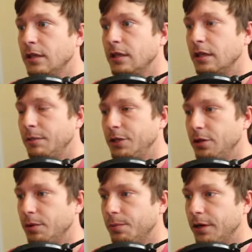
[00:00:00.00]
Let me
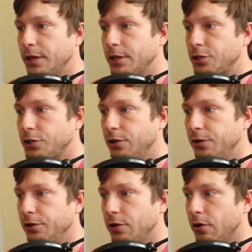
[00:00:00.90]
go up there and show you
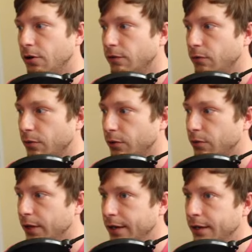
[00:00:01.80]
the carnival real
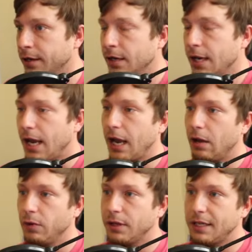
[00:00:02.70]
quick.
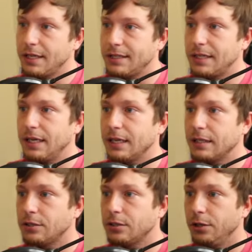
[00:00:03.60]
And with these
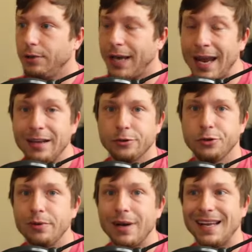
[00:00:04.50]
tickets, you can't
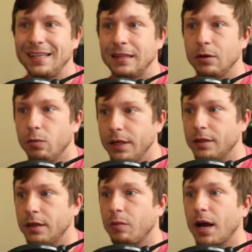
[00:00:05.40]
do anything with
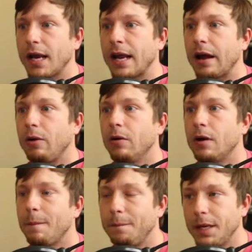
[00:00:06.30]
them right now.
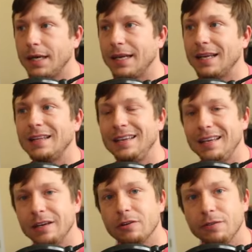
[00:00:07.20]
But in the
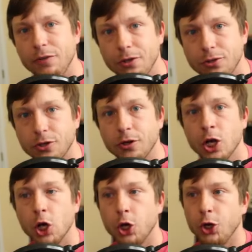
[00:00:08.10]
near future,
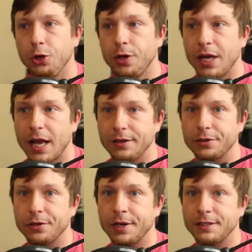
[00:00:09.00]
you can
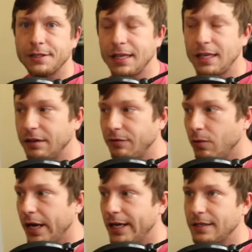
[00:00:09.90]
enter into
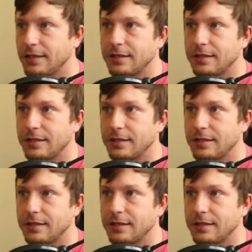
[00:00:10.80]
giveaways.